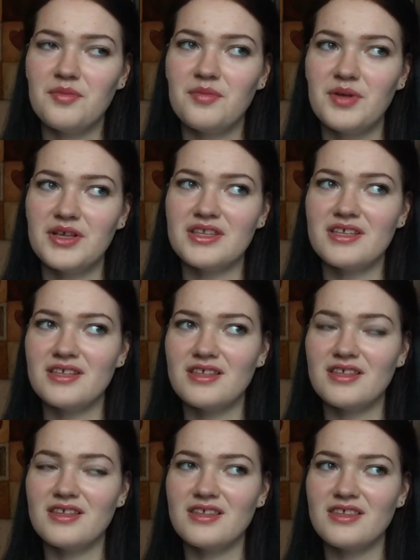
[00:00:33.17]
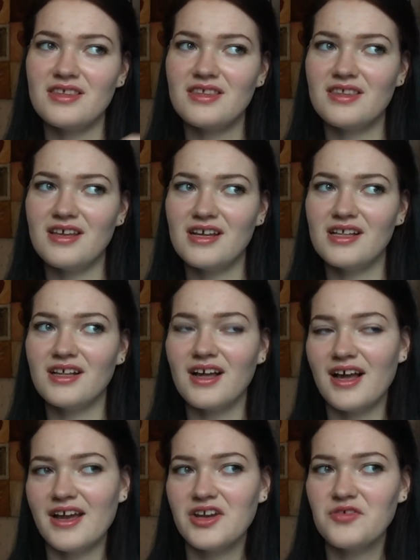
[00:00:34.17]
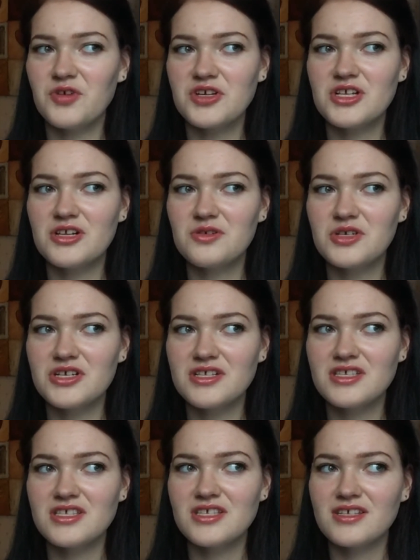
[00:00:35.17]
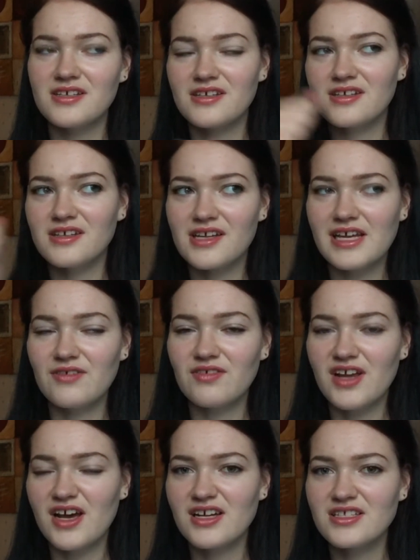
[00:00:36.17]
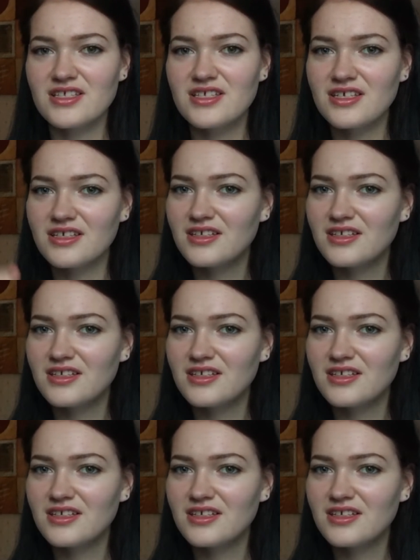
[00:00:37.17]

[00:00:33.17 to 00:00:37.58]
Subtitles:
but still kind of resolutions, kind of not.